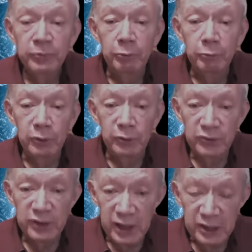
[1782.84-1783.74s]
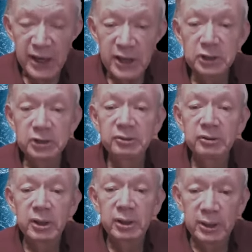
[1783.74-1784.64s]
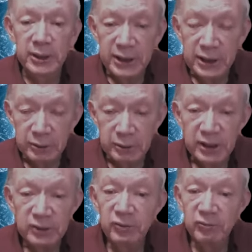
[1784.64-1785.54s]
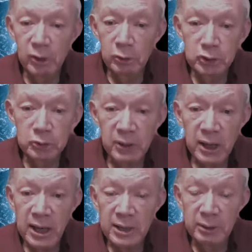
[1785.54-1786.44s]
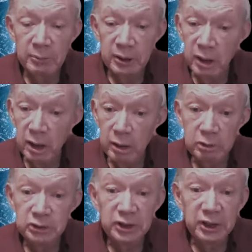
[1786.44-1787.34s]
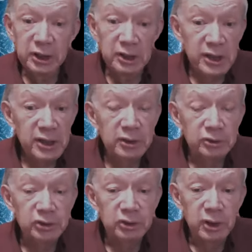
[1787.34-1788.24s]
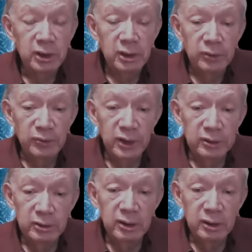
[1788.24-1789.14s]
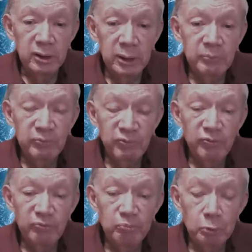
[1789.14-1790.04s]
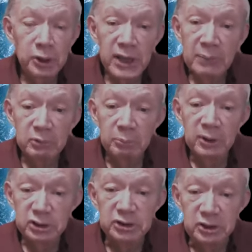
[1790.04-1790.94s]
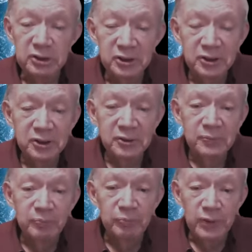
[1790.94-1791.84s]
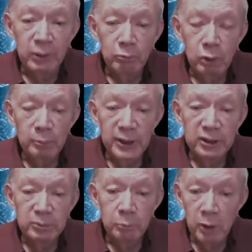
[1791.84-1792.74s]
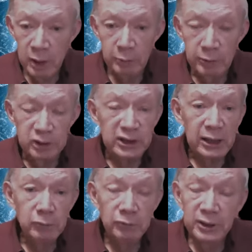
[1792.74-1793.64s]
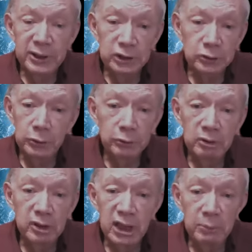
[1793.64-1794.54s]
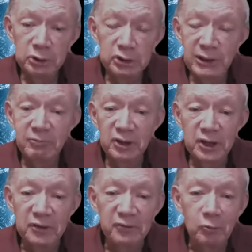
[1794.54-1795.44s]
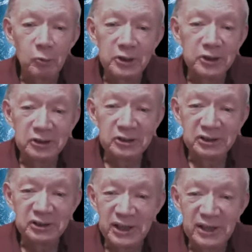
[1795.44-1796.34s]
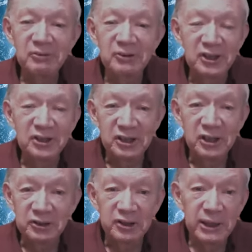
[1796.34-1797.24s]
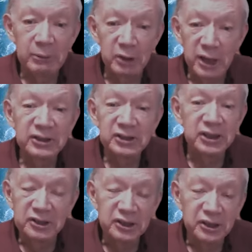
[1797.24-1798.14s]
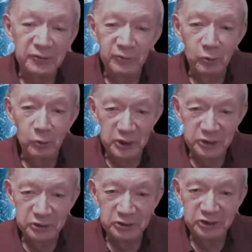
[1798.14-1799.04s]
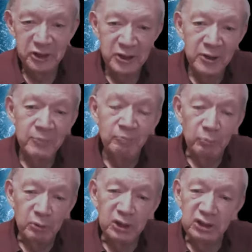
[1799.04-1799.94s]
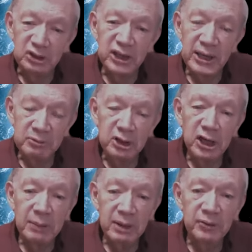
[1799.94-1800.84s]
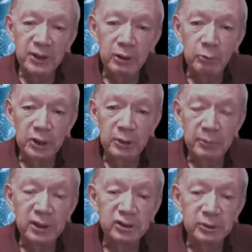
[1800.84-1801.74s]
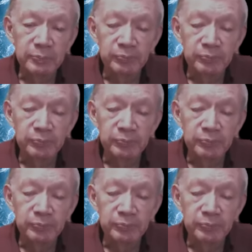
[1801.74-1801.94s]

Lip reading: with dedication he can get the votes behind him in Congress that he needs, that I'm pretty optimistic that we'll make progress. I don't think he's going to accomplish everything in 4 years and get everything done that he would like to get done in 4 years. But at the same time, I think we can make some